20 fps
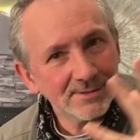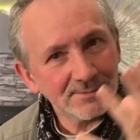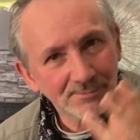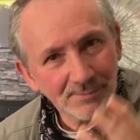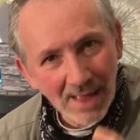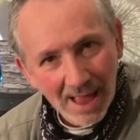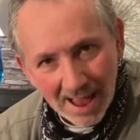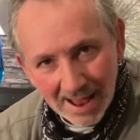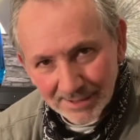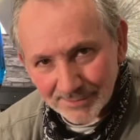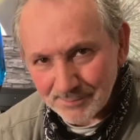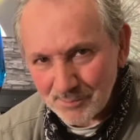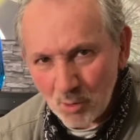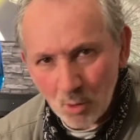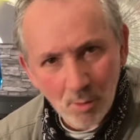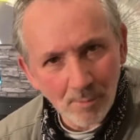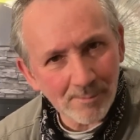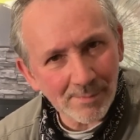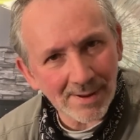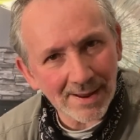had
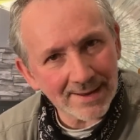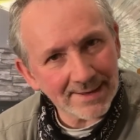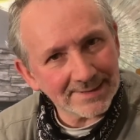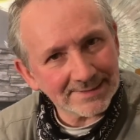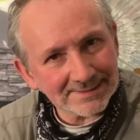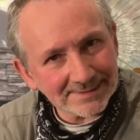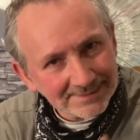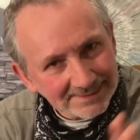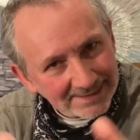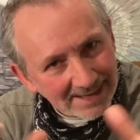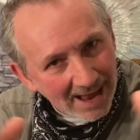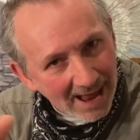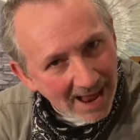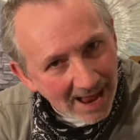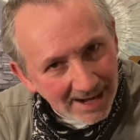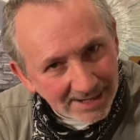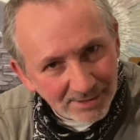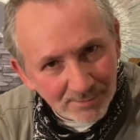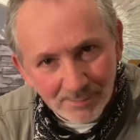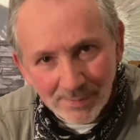more bass,
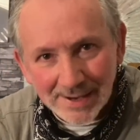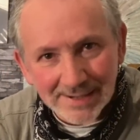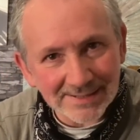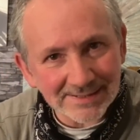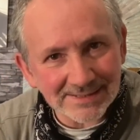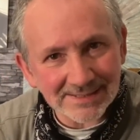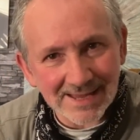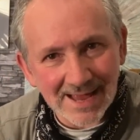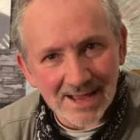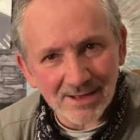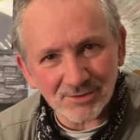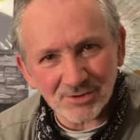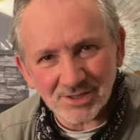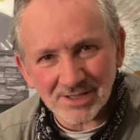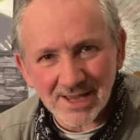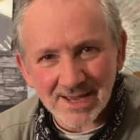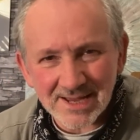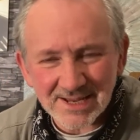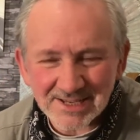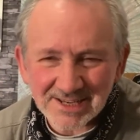had a better
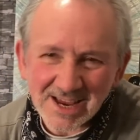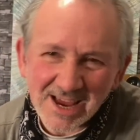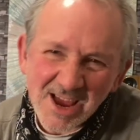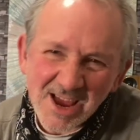soundstage.